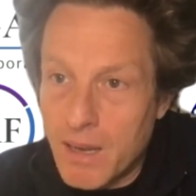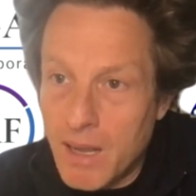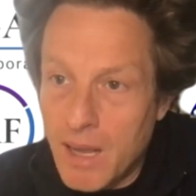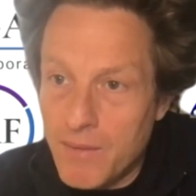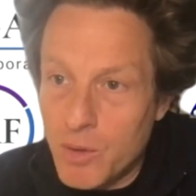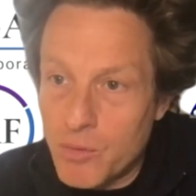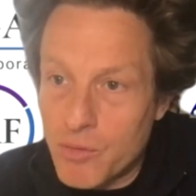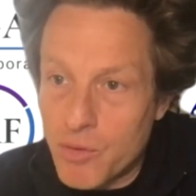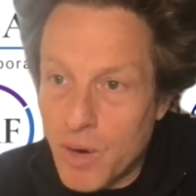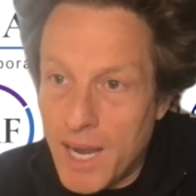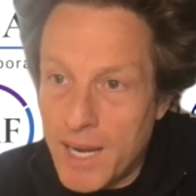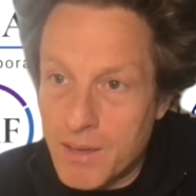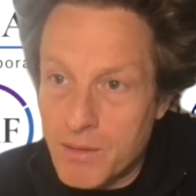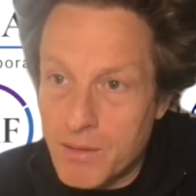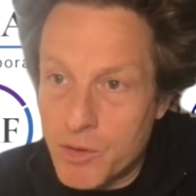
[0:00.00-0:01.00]
have you
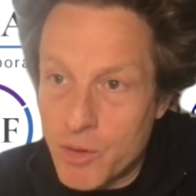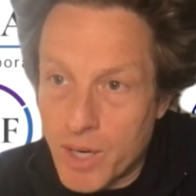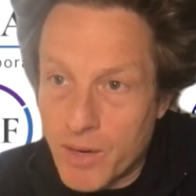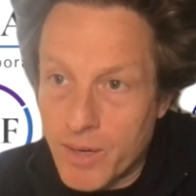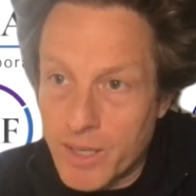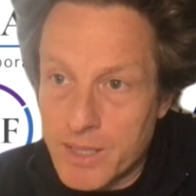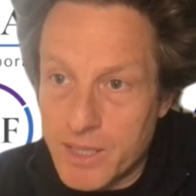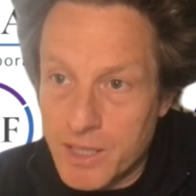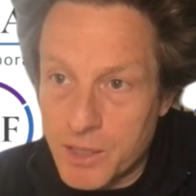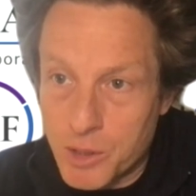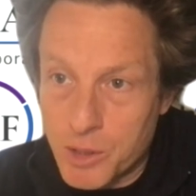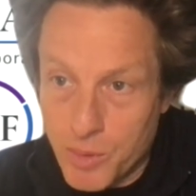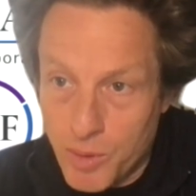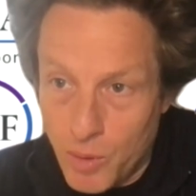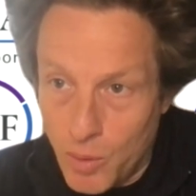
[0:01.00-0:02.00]
tried triggering seizures
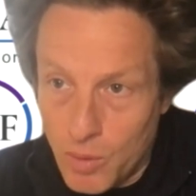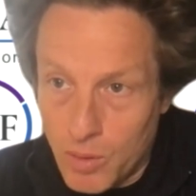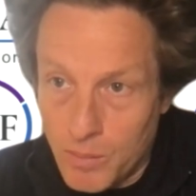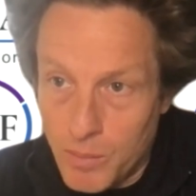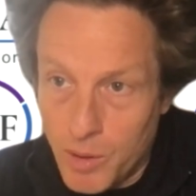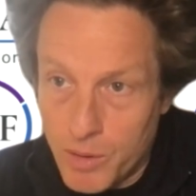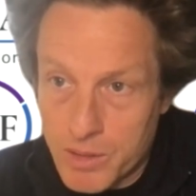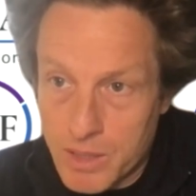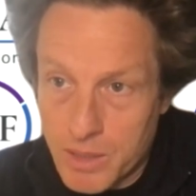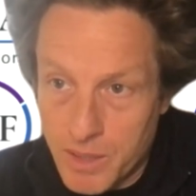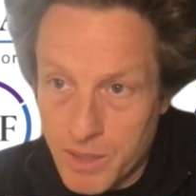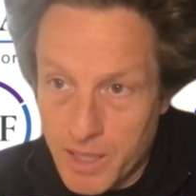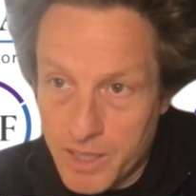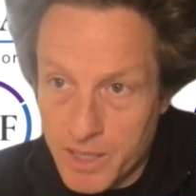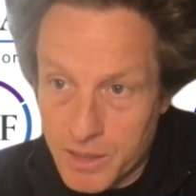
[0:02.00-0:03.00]
with oral motor
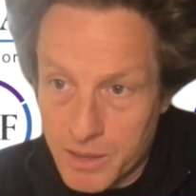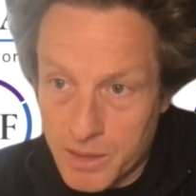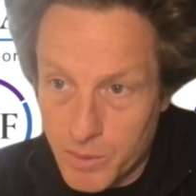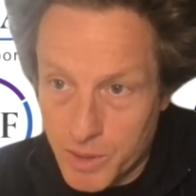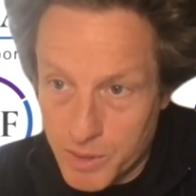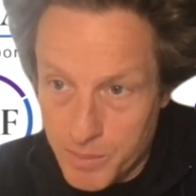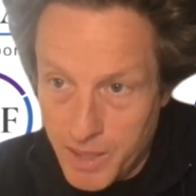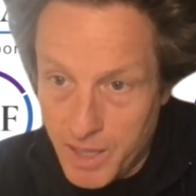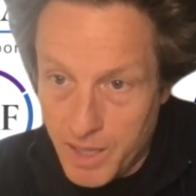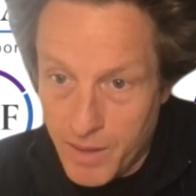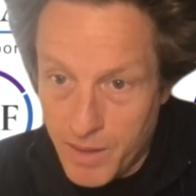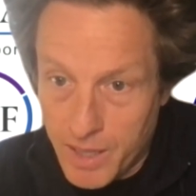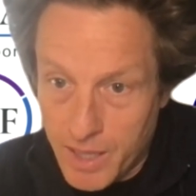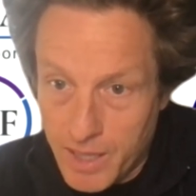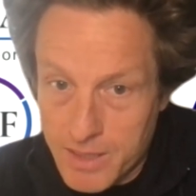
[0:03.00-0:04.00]
stimulation, which many of
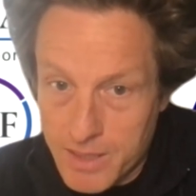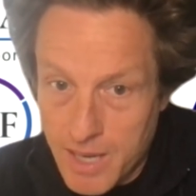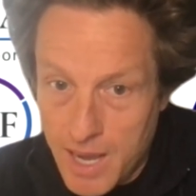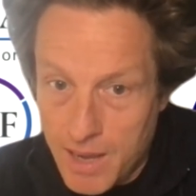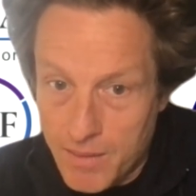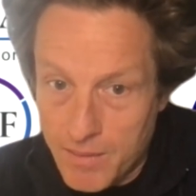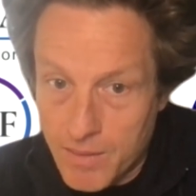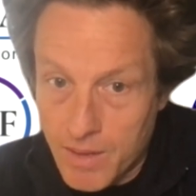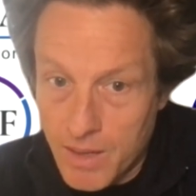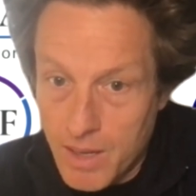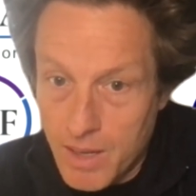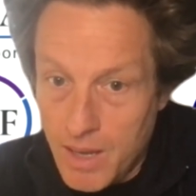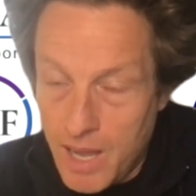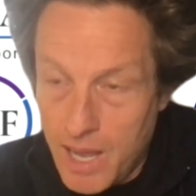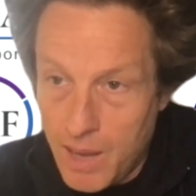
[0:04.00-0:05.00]
our kids have?
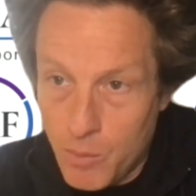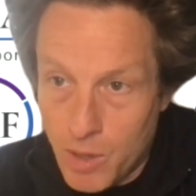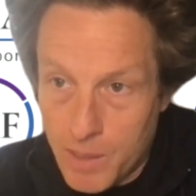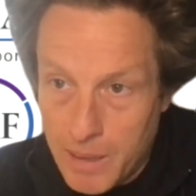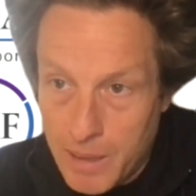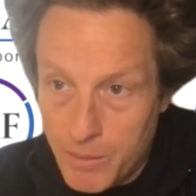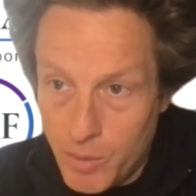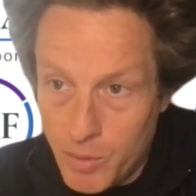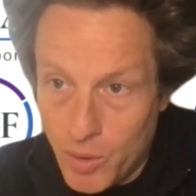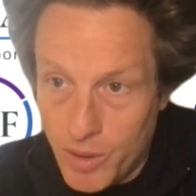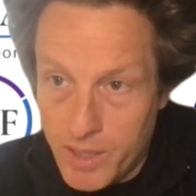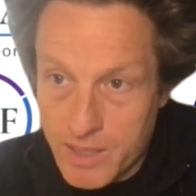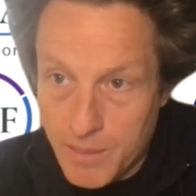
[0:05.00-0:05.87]
And what about noise?